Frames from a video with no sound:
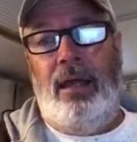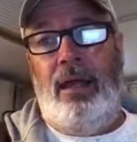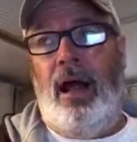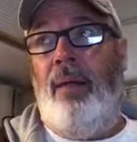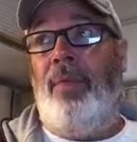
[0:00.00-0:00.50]

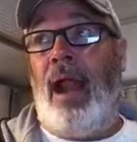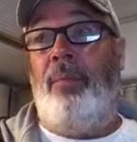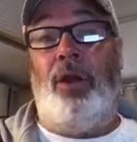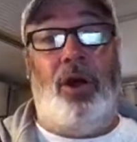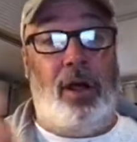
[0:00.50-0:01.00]
that I'm going
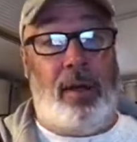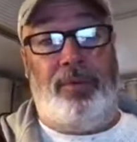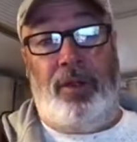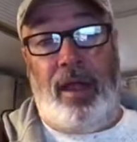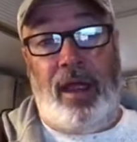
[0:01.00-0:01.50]
to hook up to
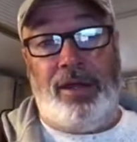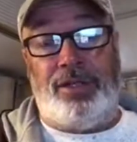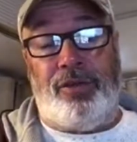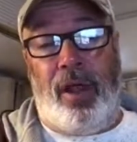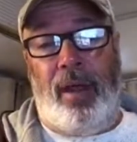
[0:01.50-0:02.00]
the
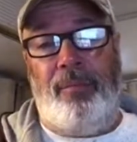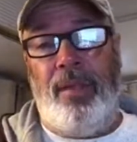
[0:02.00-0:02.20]
Airstream